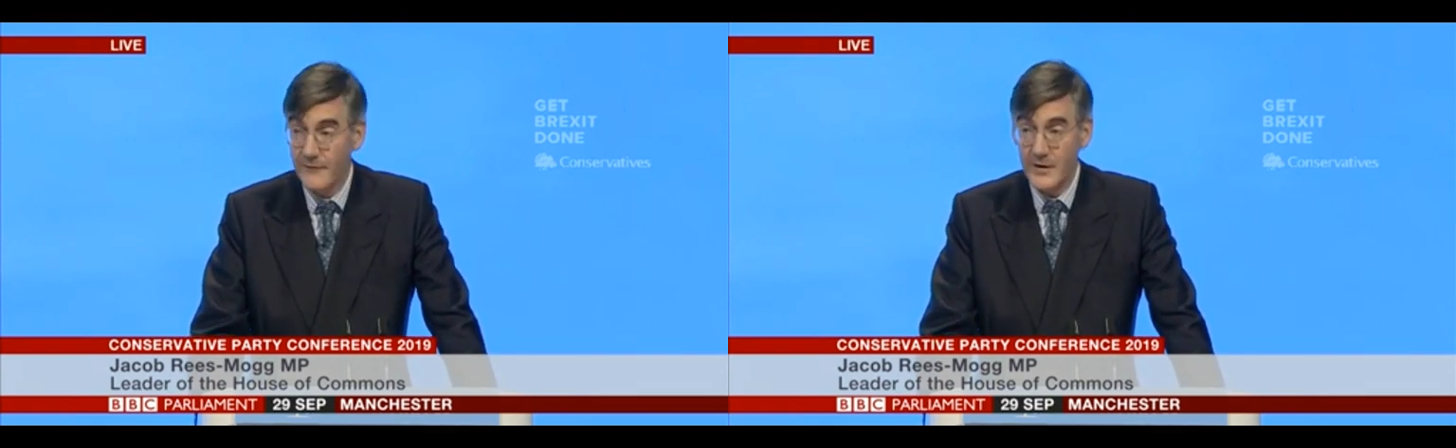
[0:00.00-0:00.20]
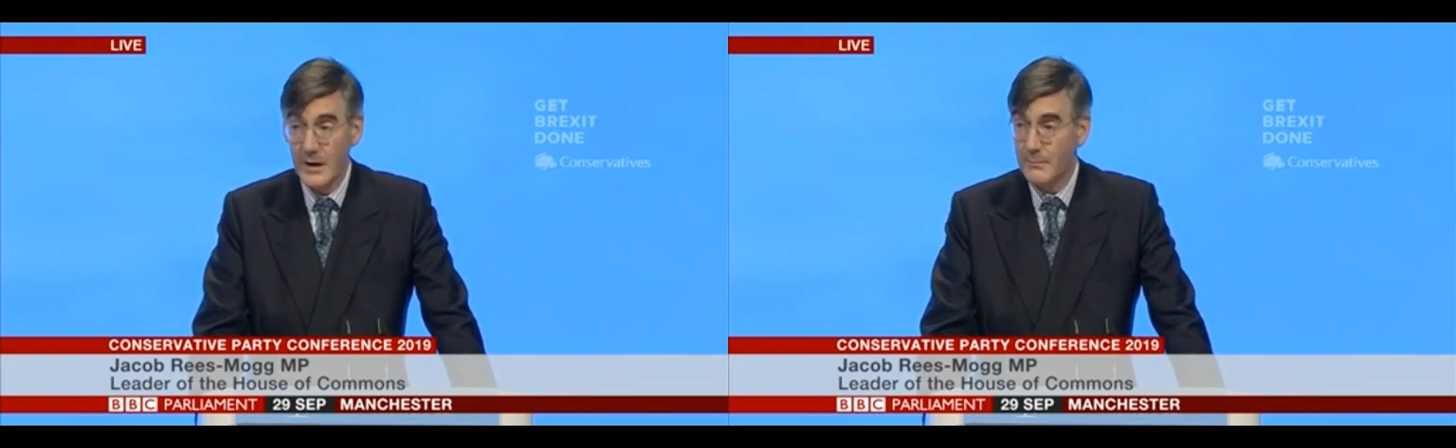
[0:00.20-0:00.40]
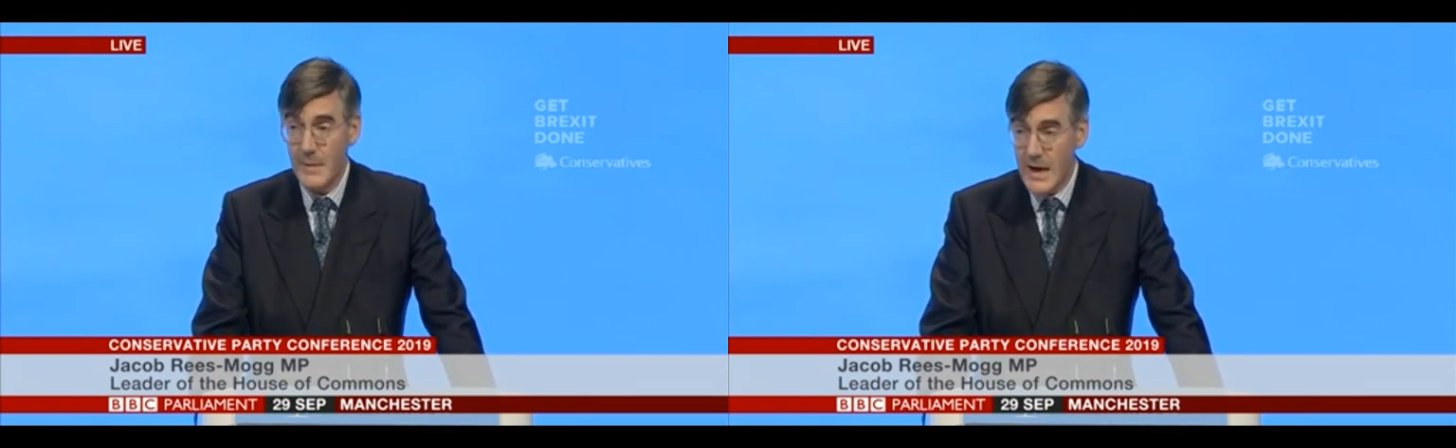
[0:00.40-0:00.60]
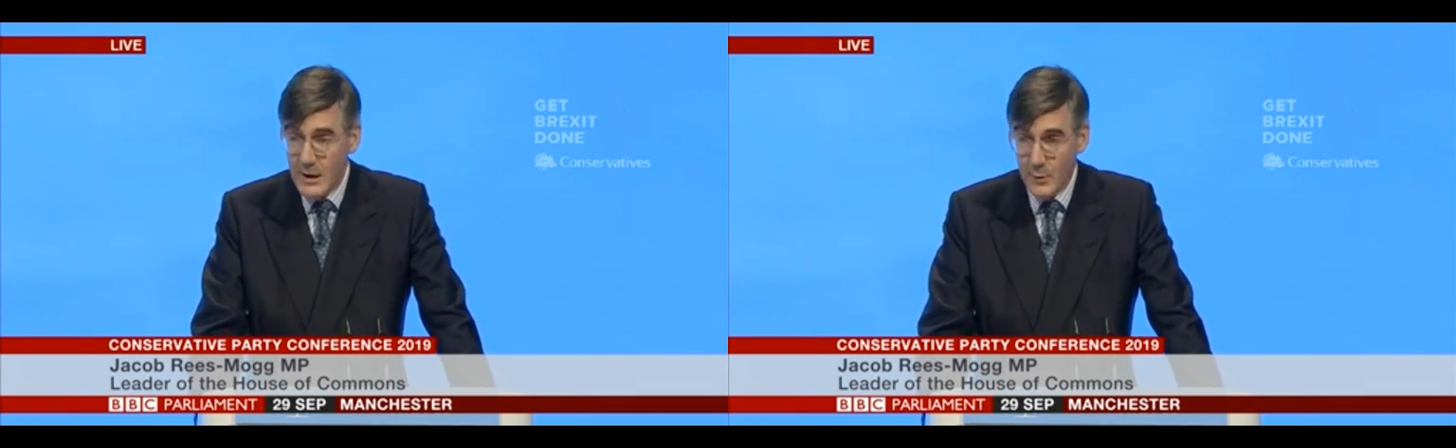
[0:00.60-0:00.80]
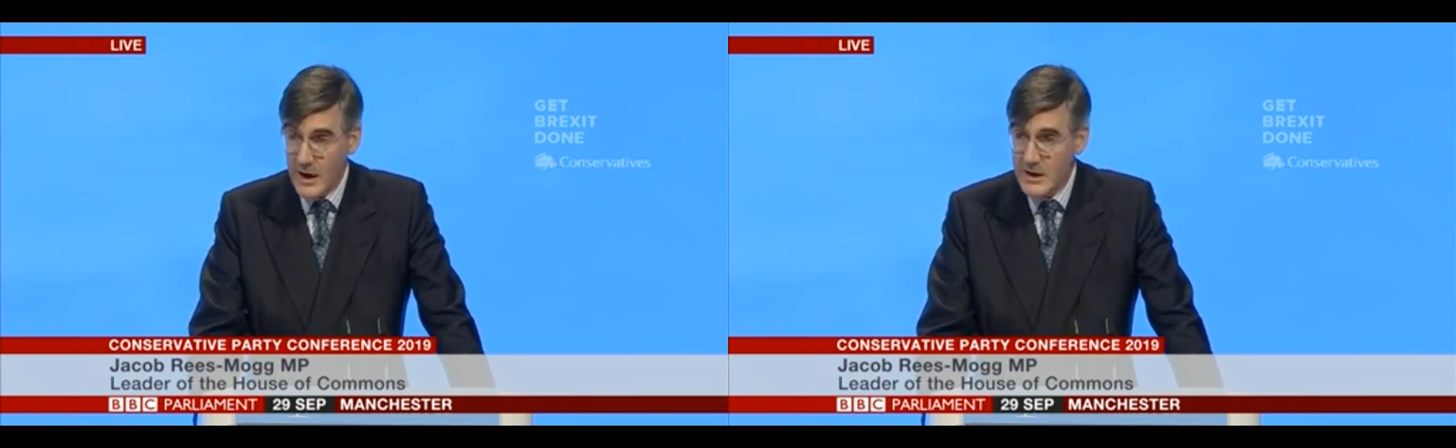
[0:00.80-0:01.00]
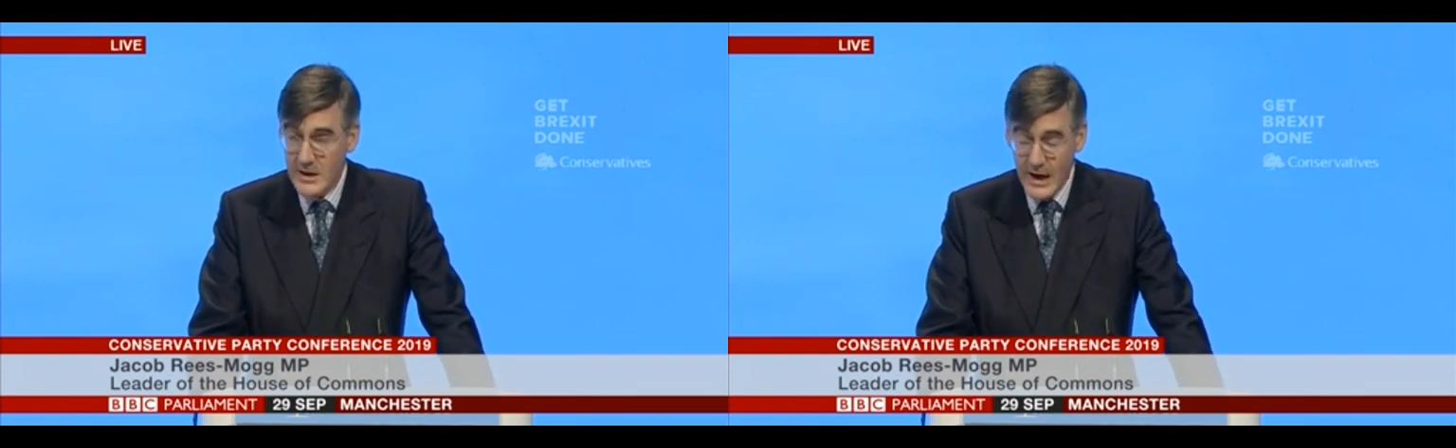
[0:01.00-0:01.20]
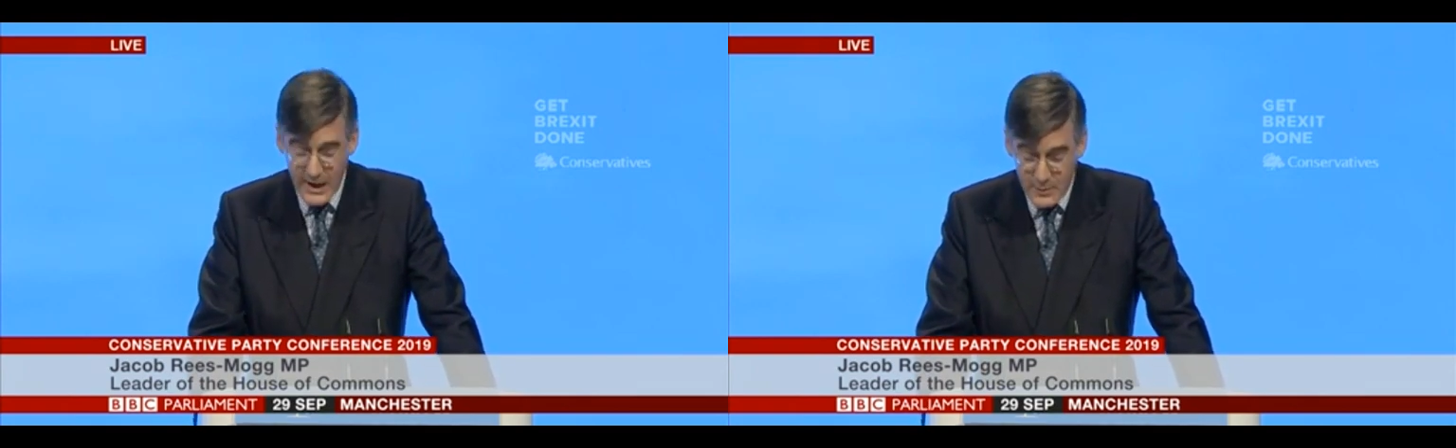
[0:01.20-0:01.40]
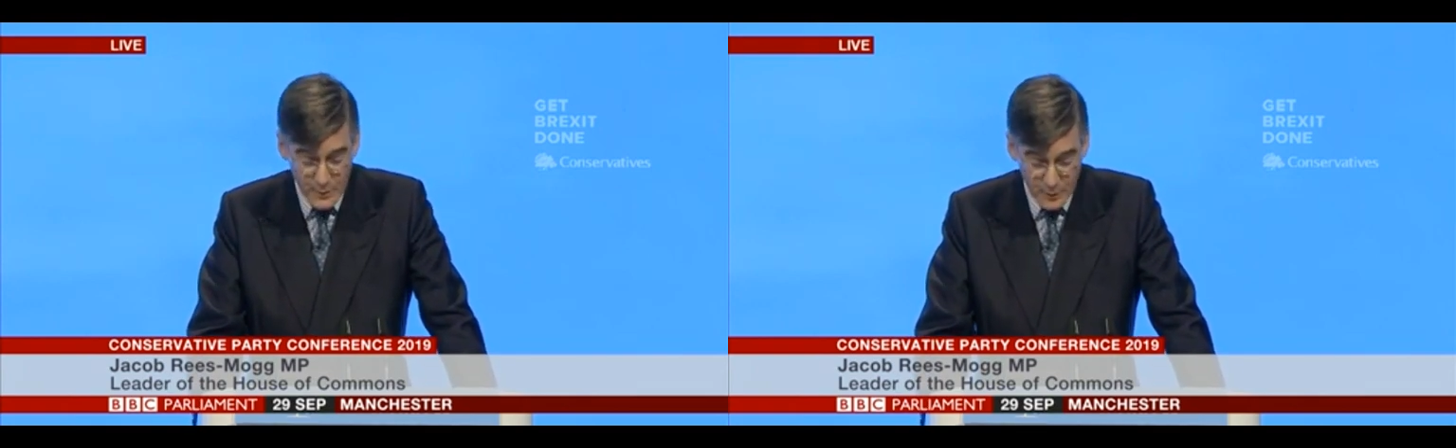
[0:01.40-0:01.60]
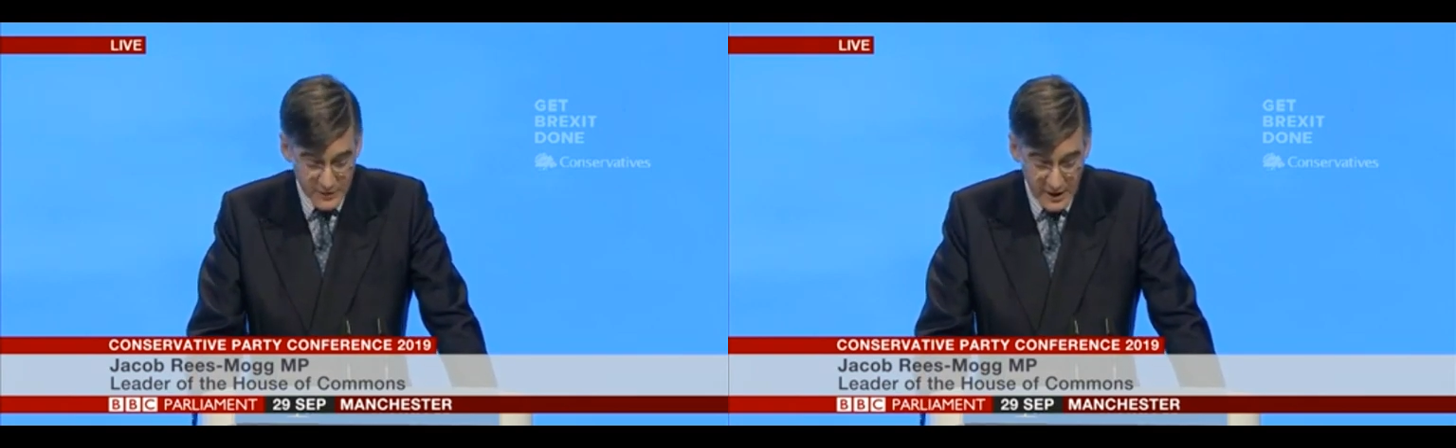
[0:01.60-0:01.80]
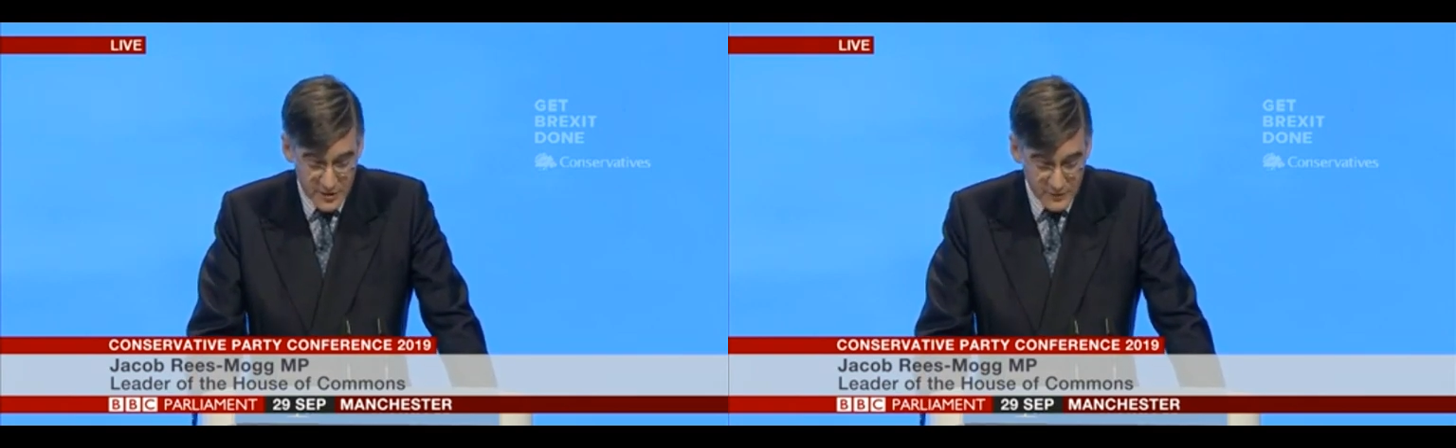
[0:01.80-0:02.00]
have the in many ways
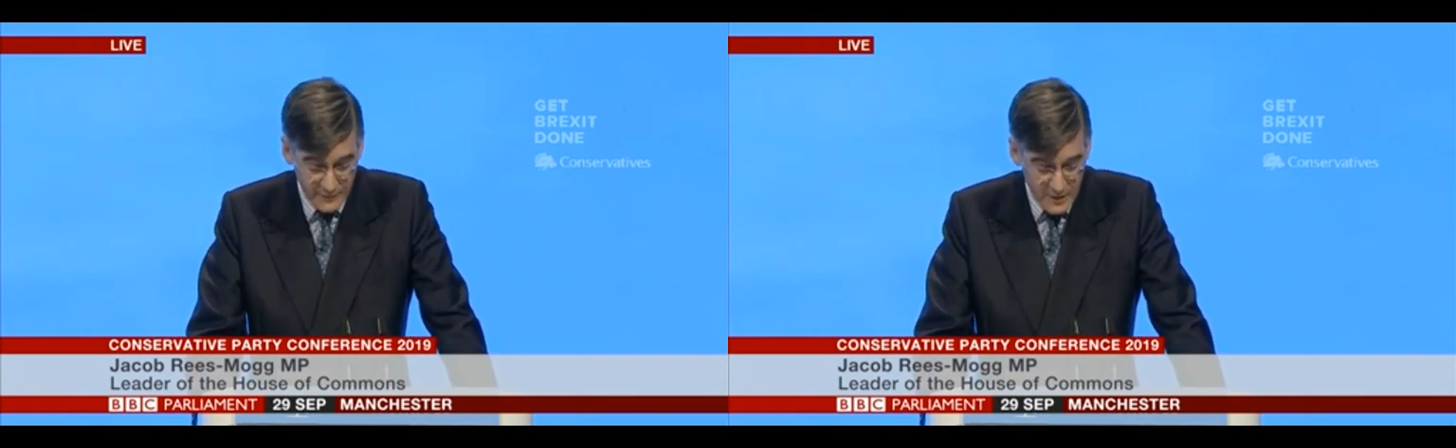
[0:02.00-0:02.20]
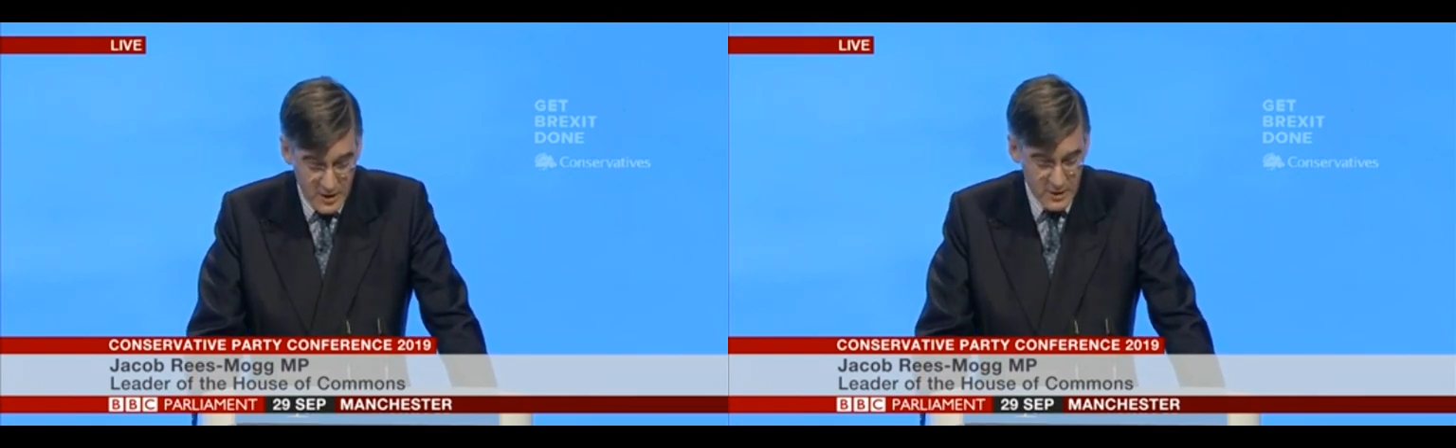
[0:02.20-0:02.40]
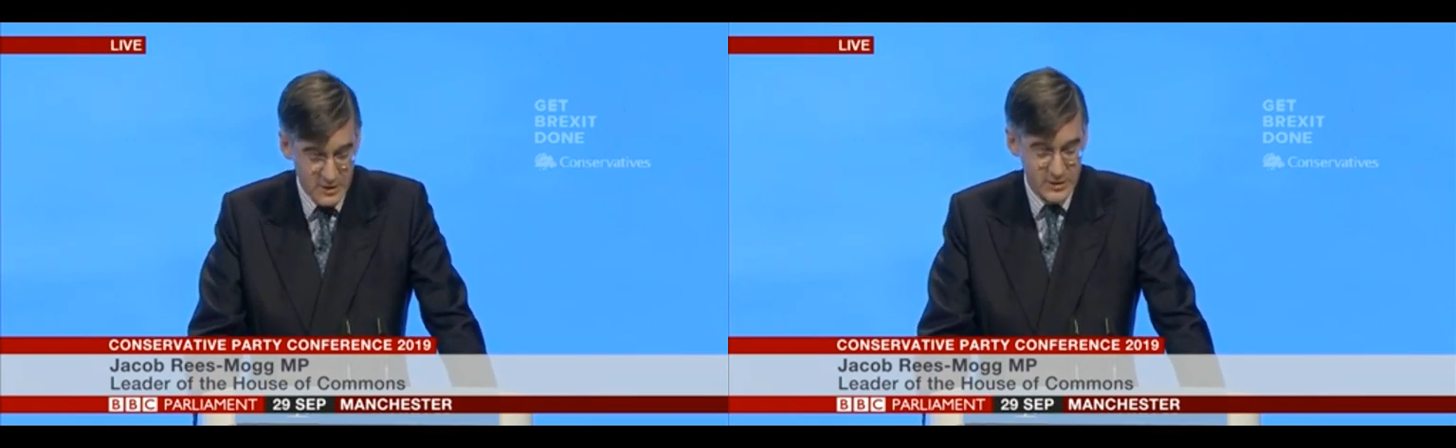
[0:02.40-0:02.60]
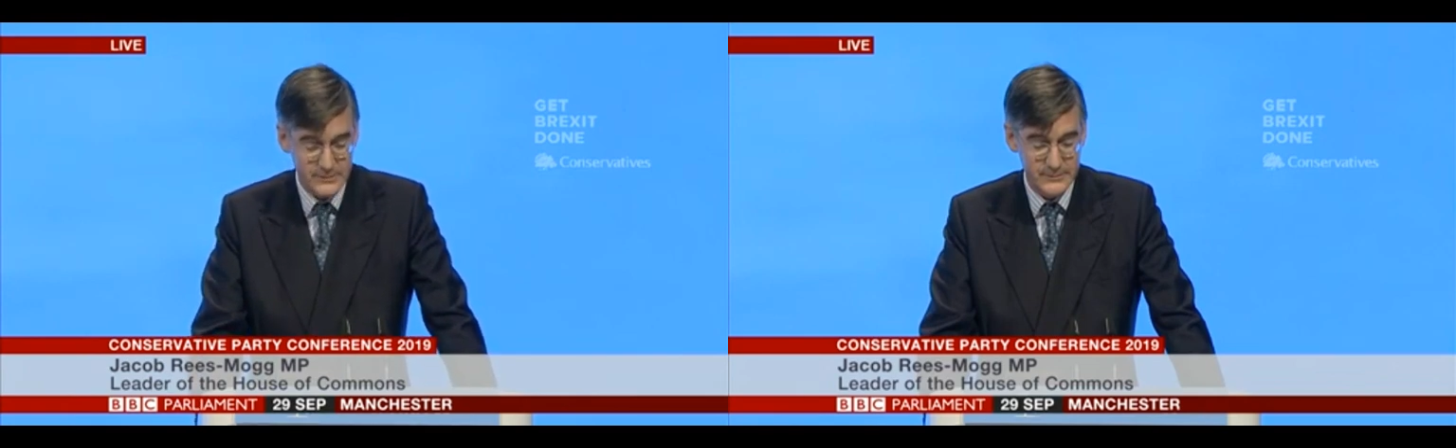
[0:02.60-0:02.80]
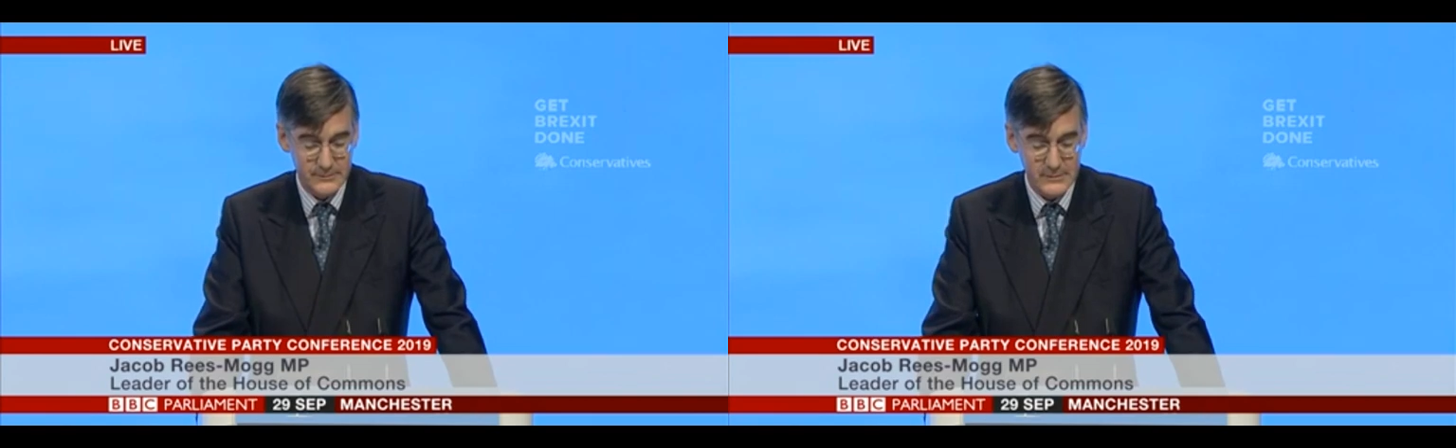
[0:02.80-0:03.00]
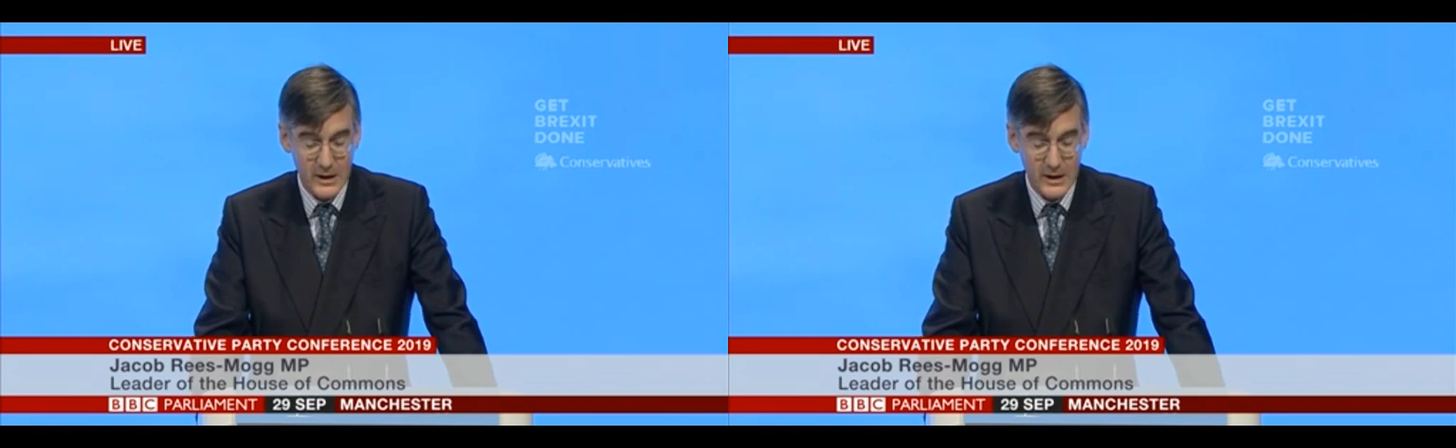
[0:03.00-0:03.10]
admirable Nigel Farage,